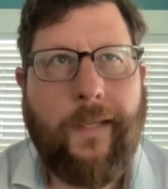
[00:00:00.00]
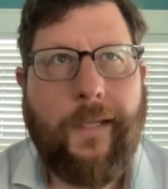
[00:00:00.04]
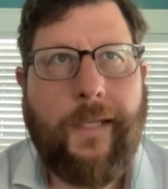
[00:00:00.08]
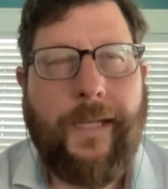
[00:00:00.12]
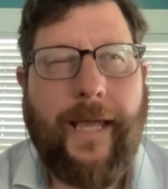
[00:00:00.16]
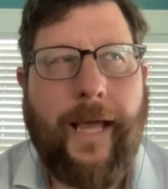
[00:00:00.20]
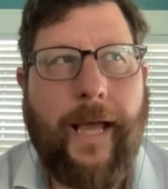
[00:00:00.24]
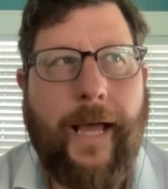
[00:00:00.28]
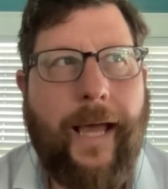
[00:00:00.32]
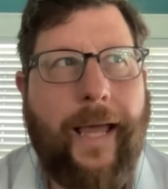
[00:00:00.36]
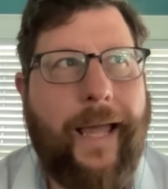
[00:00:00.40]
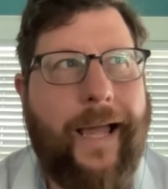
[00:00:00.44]

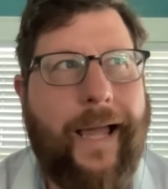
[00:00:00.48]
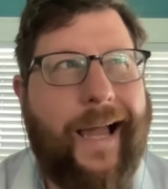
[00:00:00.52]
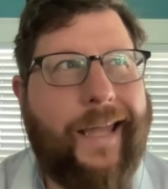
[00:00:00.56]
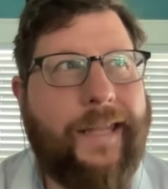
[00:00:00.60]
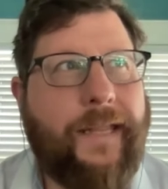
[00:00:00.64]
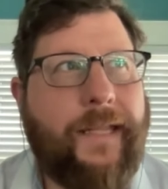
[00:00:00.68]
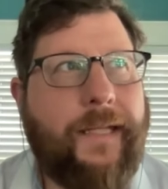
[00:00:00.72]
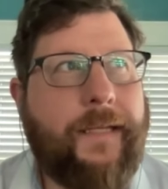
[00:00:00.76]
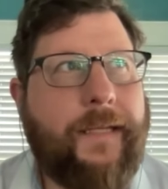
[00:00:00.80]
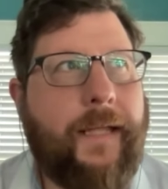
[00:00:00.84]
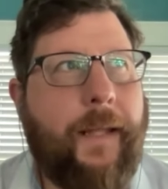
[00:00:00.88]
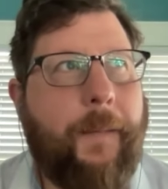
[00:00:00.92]
Yeah, I
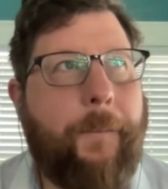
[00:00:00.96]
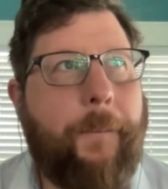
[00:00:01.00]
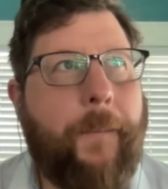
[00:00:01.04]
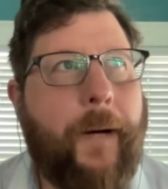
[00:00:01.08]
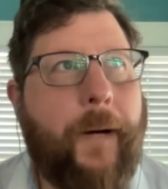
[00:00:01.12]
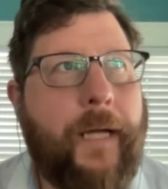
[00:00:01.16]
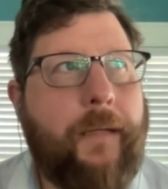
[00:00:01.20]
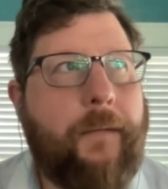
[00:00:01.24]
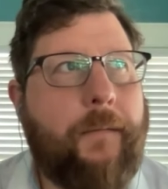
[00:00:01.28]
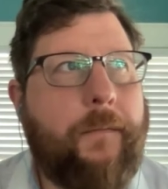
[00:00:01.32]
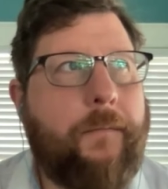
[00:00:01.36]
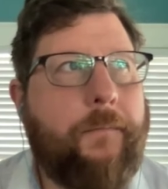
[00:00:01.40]
think that
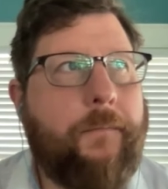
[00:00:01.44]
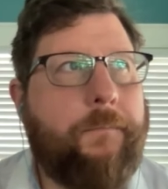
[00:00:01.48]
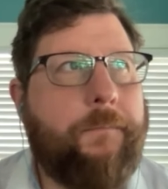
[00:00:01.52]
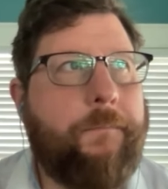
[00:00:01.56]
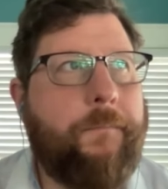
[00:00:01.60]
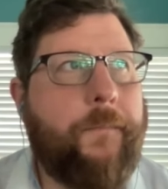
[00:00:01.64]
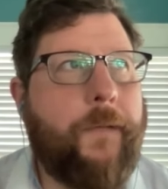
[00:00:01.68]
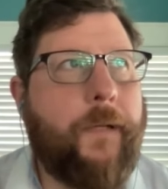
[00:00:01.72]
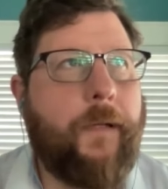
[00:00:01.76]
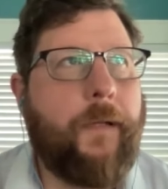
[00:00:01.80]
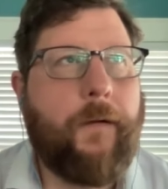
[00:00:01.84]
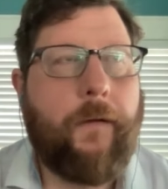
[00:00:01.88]
might,
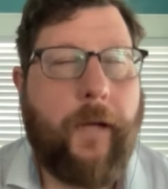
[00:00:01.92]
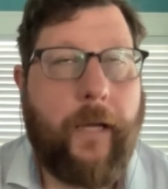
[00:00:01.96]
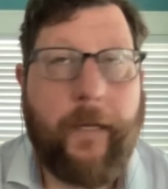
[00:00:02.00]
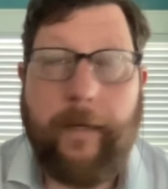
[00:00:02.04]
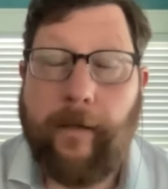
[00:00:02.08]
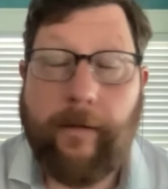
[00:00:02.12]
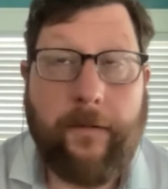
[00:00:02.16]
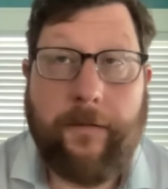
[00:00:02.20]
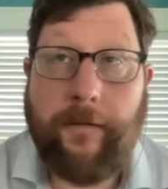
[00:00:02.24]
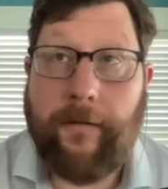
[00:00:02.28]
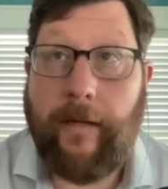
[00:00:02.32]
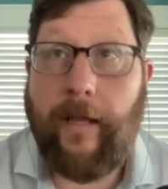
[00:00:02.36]
you know, I
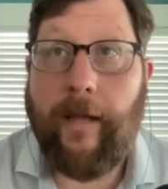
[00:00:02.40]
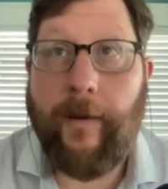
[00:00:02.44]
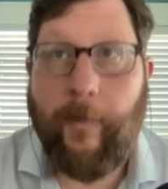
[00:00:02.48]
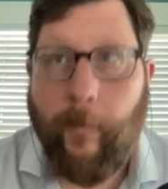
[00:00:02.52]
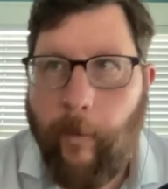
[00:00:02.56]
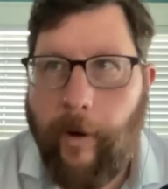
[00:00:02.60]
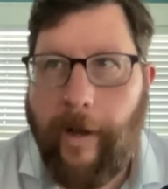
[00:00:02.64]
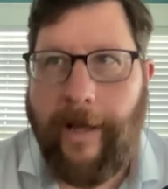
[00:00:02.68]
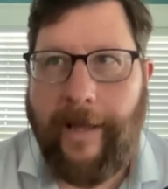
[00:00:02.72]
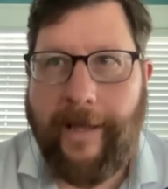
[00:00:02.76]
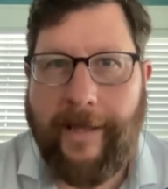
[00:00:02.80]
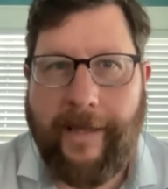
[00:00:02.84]
understand
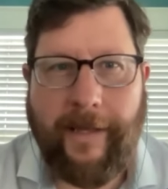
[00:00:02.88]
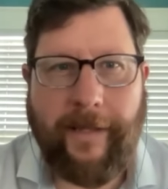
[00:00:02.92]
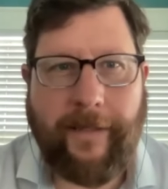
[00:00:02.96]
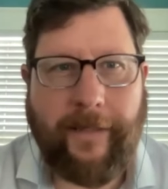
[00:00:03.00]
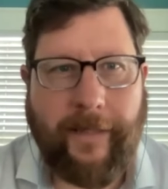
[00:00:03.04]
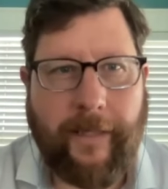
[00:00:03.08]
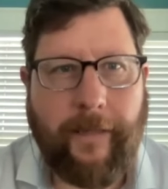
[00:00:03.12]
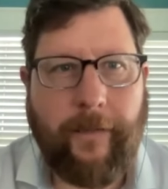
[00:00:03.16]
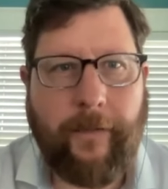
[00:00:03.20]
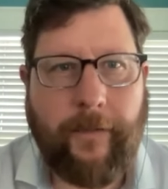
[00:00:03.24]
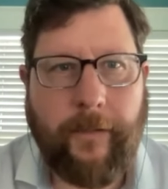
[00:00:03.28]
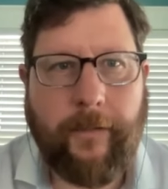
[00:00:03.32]
why
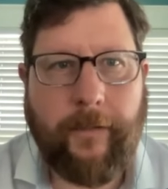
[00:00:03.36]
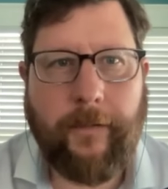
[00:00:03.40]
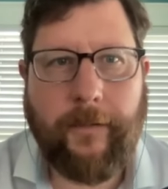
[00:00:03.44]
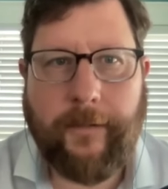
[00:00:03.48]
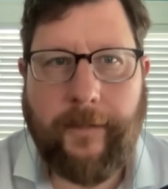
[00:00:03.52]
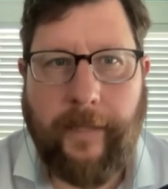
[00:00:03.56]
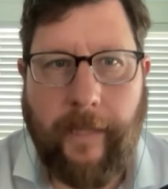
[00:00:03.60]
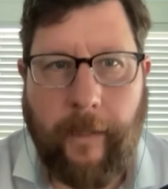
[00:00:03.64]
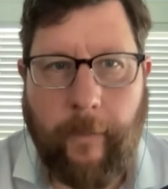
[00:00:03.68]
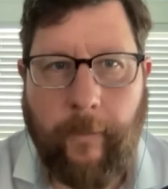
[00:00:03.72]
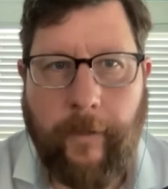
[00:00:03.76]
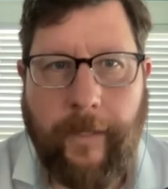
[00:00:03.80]
it could
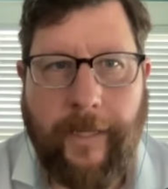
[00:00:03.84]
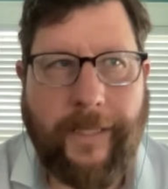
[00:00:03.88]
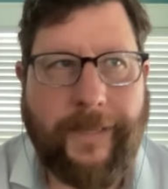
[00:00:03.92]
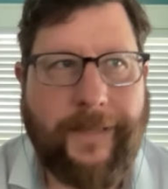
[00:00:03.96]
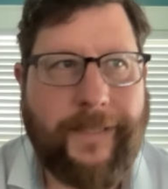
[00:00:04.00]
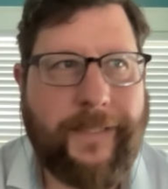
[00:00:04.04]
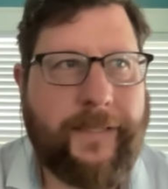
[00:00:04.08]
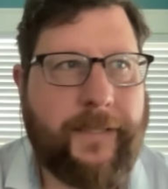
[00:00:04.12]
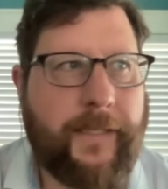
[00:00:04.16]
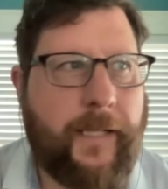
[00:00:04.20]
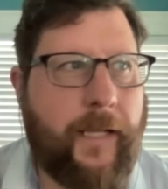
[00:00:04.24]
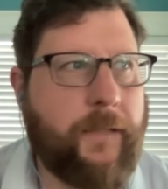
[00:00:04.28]
look that way. I
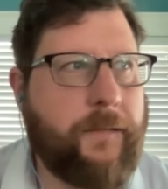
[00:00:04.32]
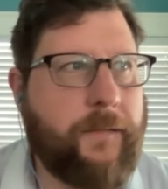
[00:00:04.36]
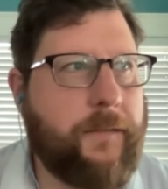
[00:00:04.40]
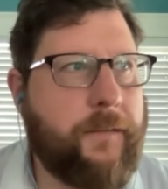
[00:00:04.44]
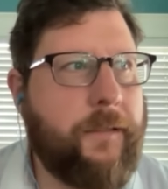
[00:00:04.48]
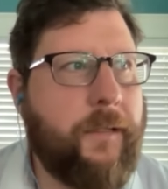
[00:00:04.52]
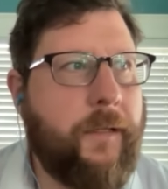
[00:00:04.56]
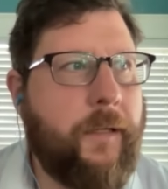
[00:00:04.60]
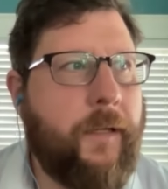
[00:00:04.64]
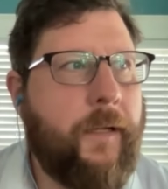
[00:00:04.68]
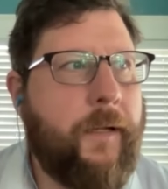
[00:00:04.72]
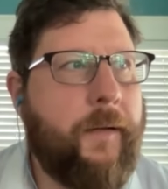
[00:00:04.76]
think
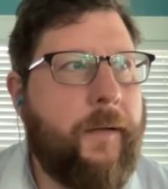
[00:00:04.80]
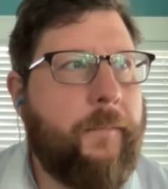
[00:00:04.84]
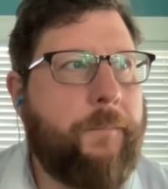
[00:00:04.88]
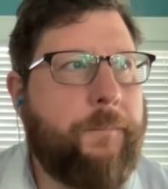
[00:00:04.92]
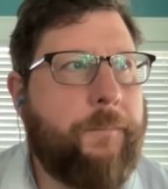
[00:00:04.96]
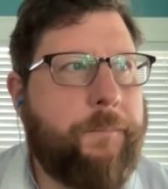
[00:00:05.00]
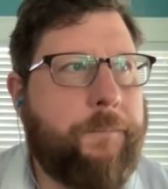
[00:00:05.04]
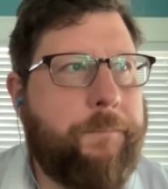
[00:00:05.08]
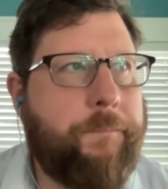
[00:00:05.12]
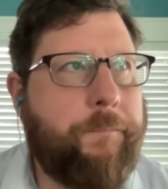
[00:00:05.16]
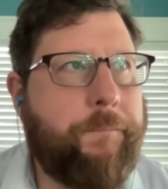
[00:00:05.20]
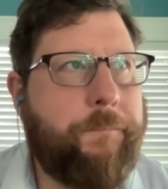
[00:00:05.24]
that's
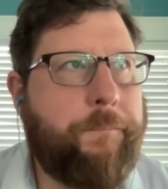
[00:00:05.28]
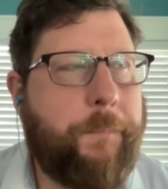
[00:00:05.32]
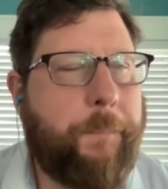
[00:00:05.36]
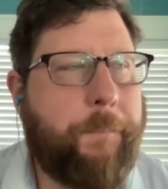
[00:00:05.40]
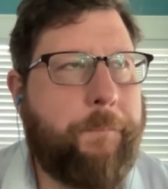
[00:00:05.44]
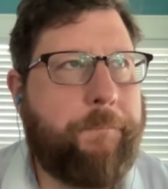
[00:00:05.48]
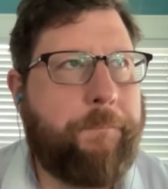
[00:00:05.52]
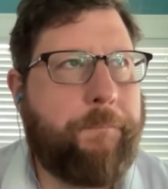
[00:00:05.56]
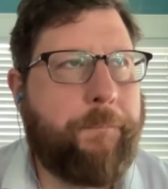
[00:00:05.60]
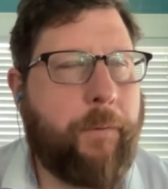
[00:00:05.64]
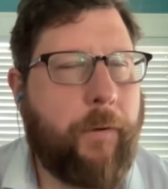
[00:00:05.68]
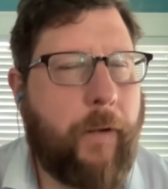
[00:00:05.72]

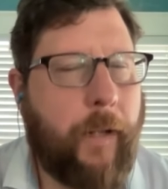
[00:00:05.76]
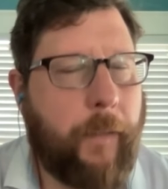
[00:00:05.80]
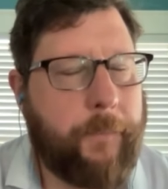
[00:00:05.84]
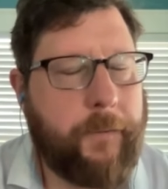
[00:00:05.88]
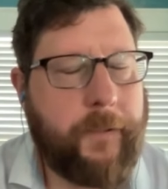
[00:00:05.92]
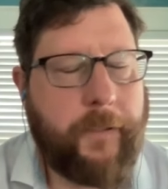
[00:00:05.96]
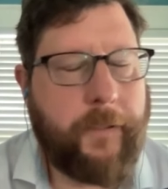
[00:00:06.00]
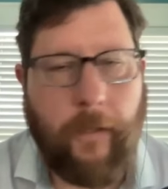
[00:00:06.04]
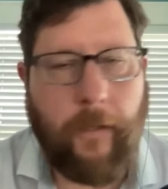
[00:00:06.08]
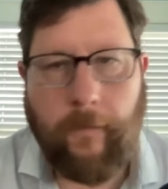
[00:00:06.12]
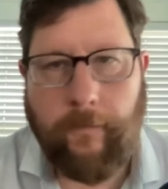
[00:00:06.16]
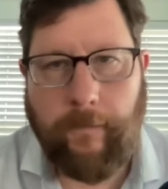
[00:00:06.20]

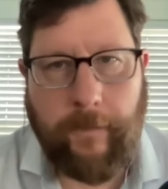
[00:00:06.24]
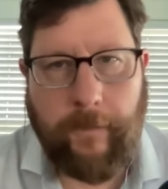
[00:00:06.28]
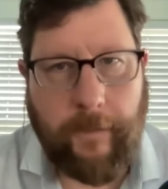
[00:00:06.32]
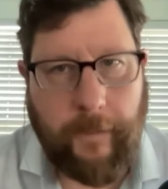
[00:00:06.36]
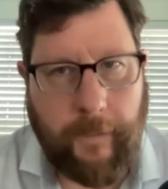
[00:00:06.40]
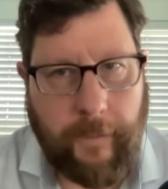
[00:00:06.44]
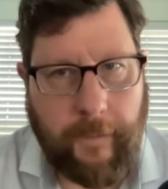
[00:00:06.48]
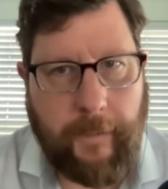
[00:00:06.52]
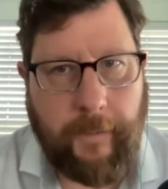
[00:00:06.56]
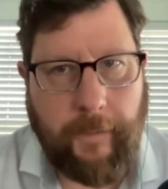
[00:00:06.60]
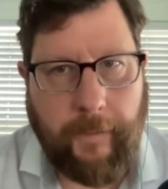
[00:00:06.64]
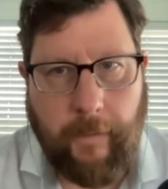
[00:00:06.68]
probably
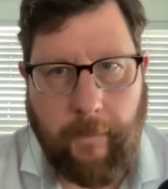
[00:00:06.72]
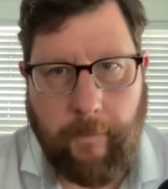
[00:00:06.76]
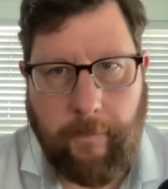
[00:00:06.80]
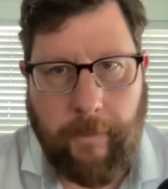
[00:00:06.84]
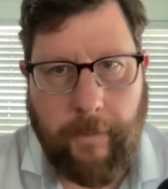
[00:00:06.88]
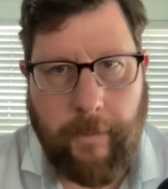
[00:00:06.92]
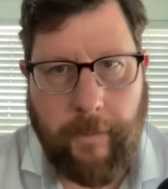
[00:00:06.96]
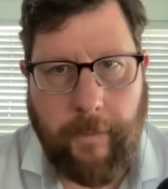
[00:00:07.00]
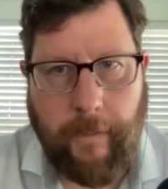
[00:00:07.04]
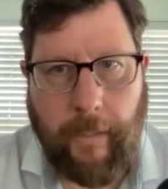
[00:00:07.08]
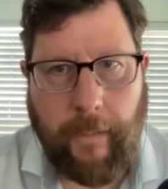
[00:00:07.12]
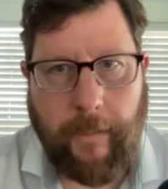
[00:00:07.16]
overthinking it a
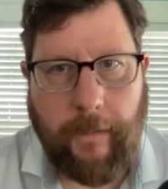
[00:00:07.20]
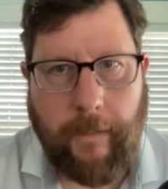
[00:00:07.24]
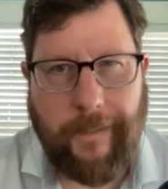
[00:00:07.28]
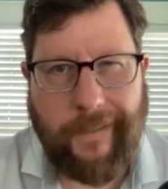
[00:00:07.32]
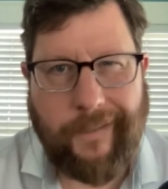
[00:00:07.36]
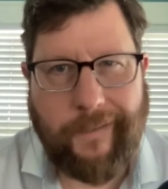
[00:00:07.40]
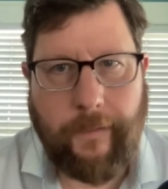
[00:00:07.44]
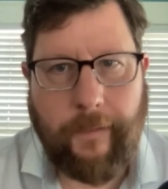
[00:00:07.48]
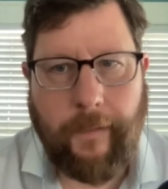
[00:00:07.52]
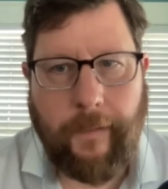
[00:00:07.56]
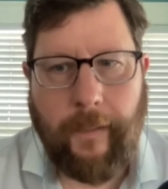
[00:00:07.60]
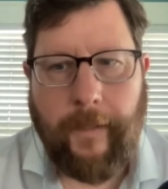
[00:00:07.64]
bit. I
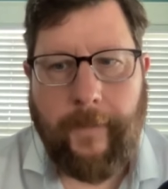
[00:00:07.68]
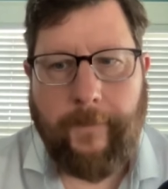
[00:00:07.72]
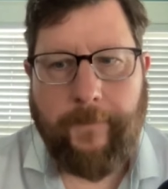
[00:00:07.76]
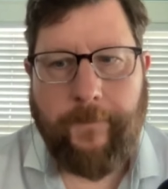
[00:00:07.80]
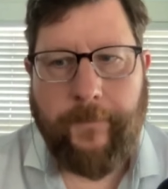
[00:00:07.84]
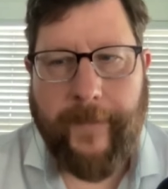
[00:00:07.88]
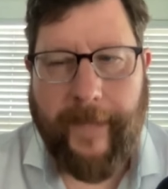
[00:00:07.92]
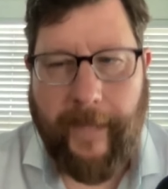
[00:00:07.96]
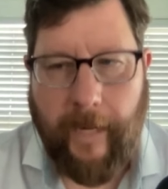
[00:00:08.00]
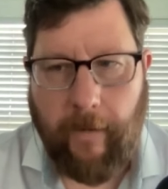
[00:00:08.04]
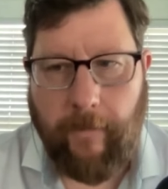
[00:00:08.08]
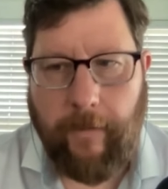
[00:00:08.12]
think
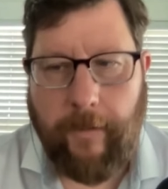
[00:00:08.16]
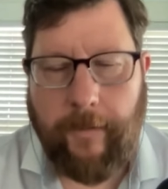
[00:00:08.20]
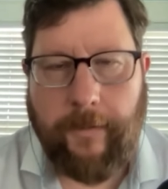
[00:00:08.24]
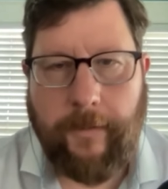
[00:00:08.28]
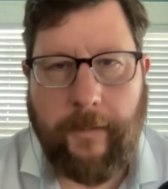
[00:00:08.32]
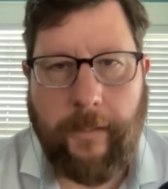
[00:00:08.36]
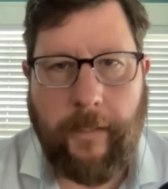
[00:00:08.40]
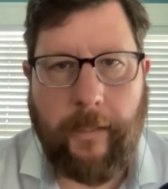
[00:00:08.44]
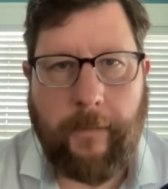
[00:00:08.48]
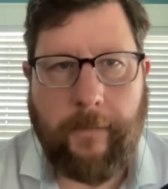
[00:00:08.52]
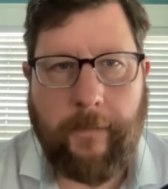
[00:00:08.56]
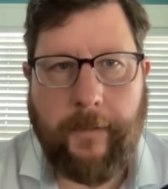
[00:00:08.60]
the Harris
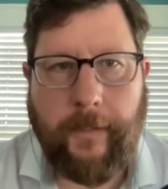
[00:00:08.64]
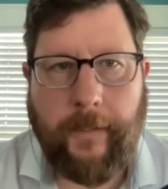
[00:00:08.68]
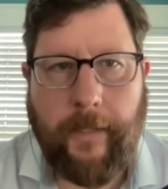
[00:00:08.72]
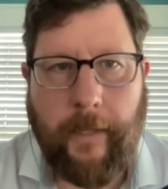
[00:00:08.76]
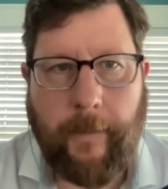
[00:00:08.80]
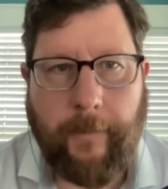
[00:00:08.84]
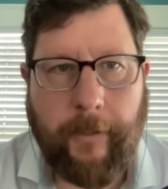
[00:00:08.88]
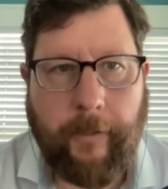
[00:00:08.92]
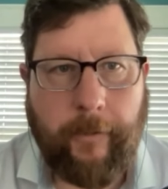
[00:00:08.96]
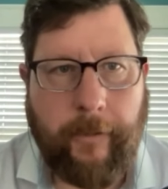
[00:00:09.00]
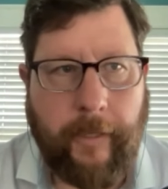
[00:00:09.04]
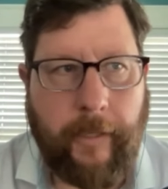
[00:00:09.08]
team and the
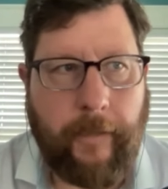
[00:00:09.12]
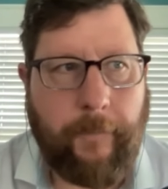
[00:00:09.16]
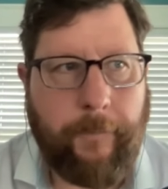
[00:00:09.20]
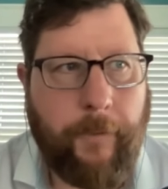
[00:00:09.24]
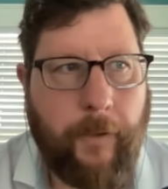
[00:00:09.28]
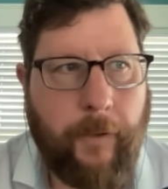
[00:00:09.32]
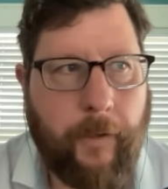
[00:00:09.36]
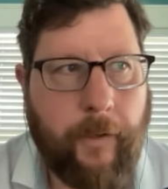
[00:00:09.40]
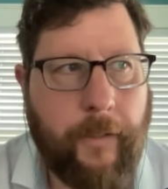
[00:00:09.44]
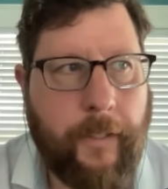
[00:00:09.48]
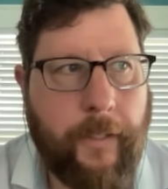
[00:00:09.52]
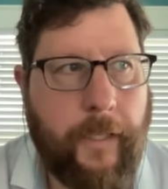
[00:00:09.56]
Democratic
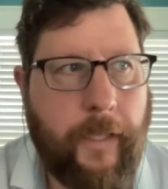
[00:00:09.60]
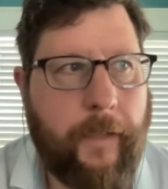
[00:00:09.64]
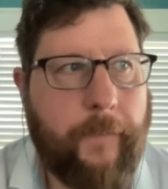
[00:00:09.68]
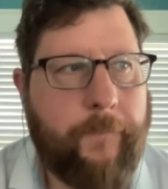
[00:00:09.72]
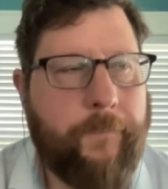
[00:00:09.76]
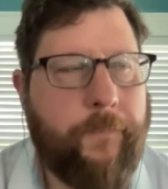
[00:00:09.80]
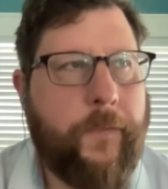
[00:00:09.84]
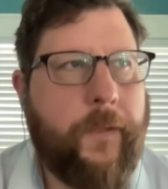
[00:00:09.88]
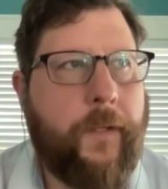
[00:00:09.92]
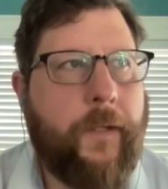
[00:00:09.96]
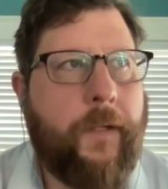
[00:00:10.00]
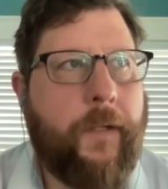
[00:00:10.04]
Party